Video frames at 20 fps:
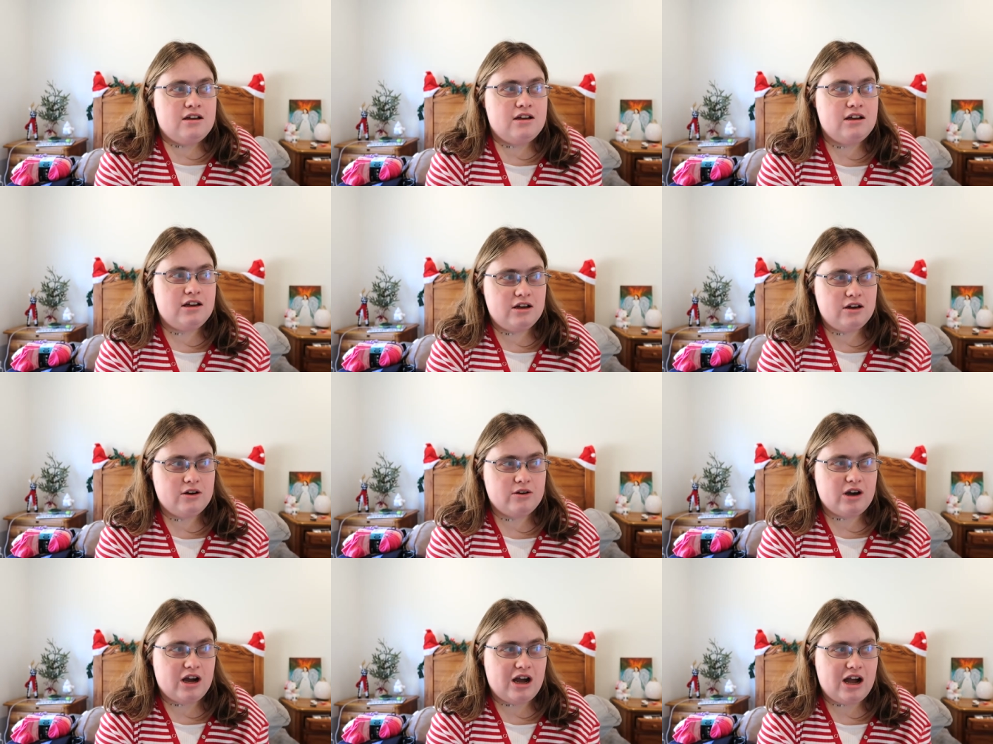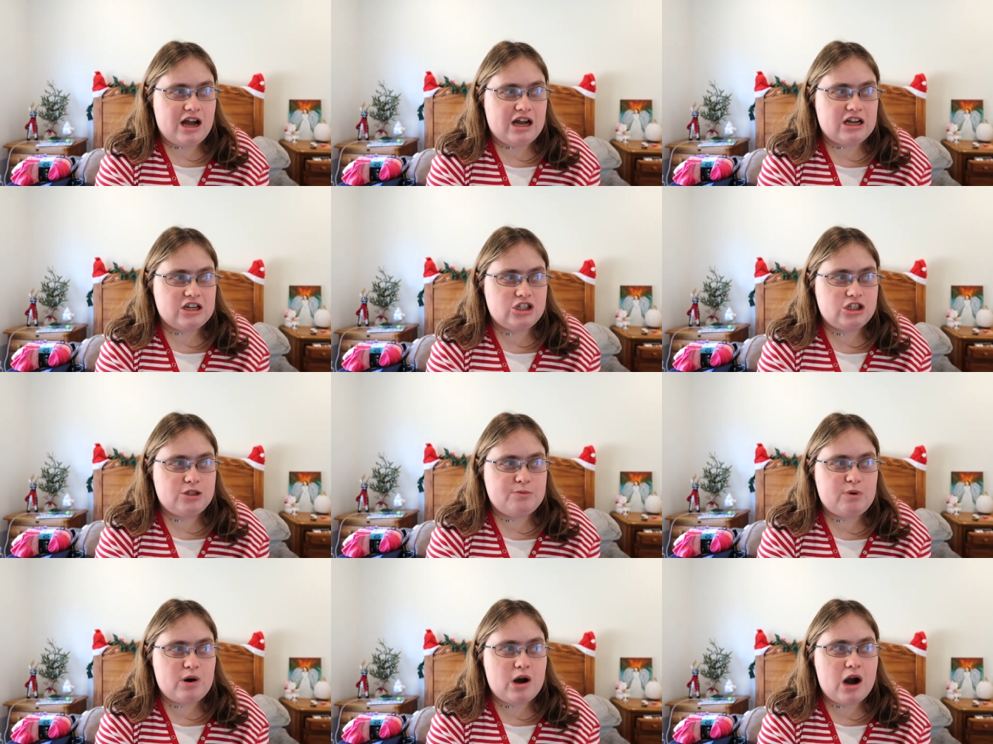oh
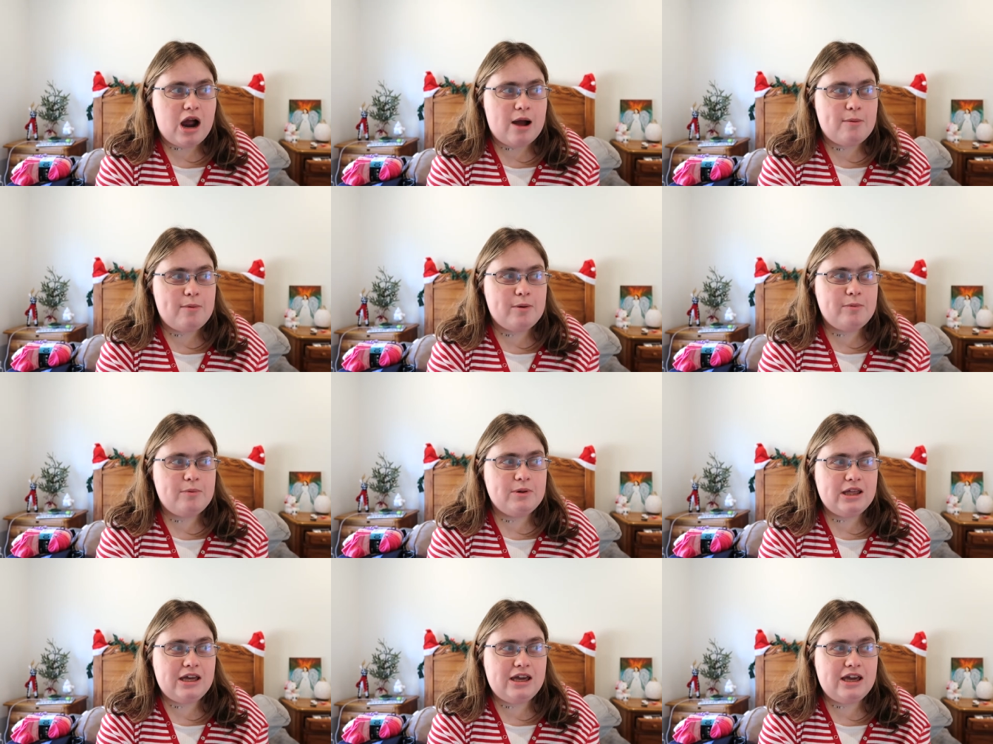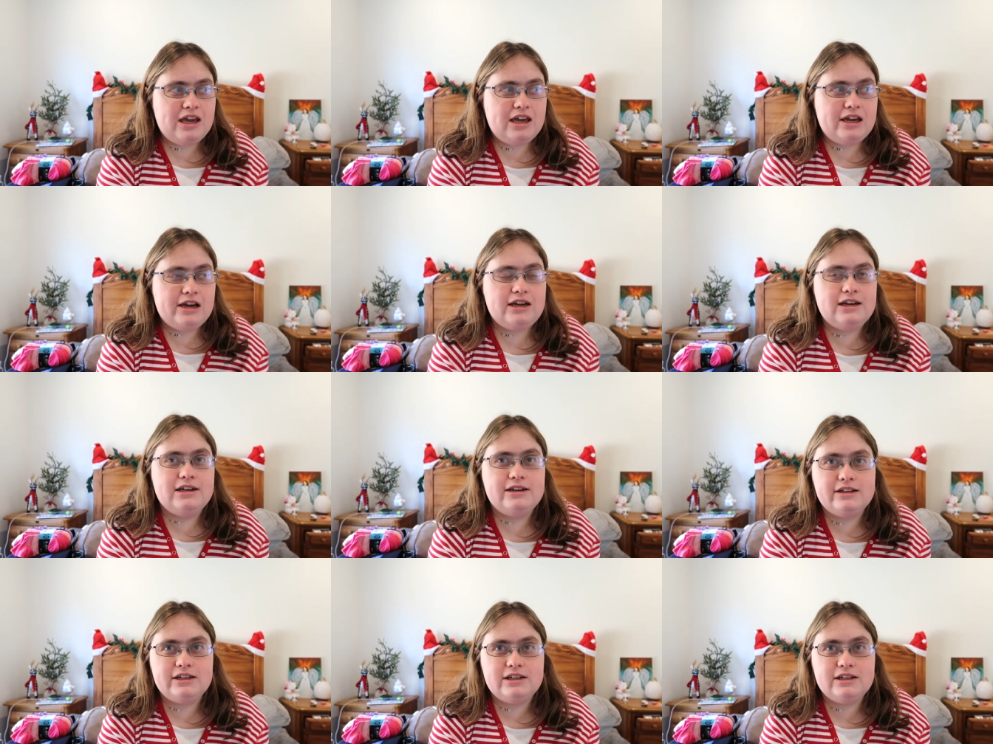gosh, probably
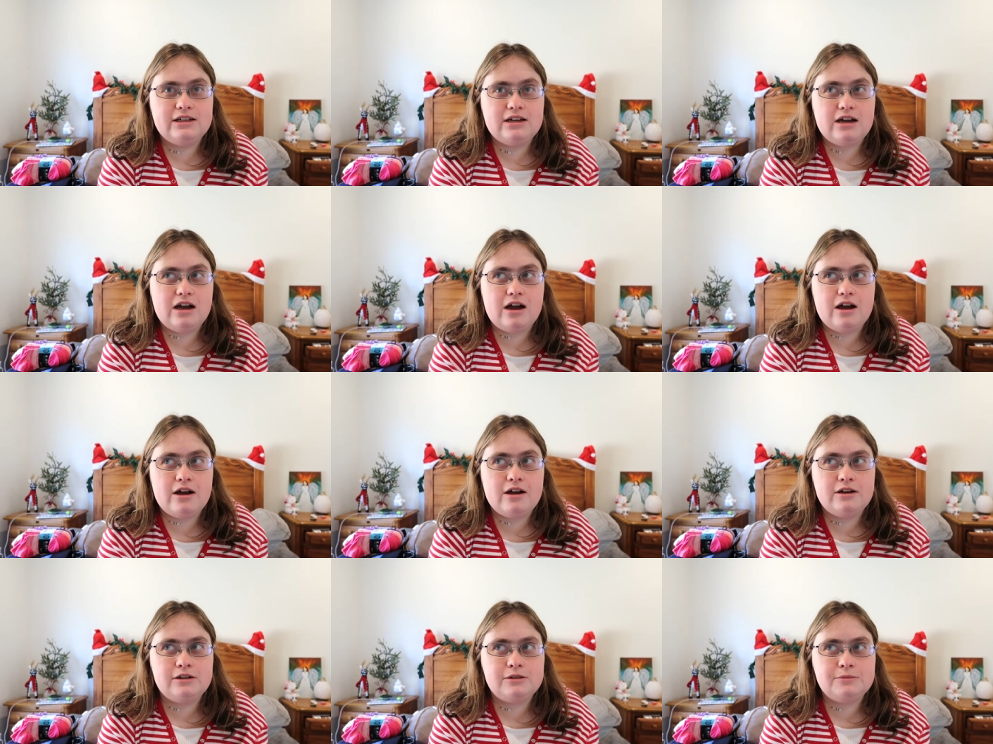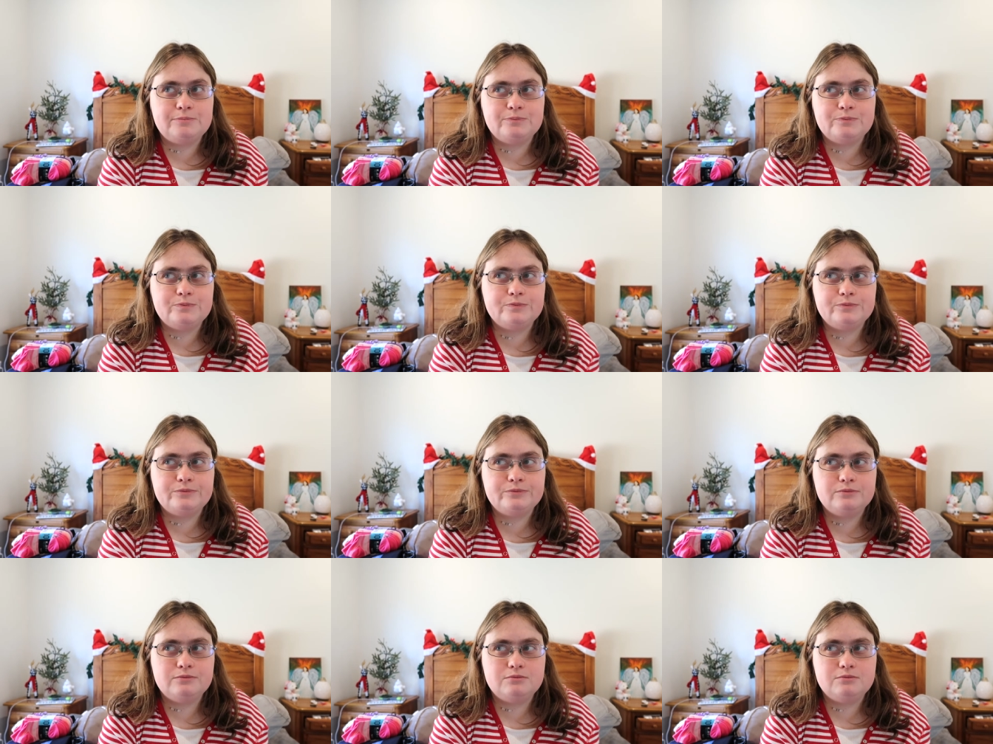um,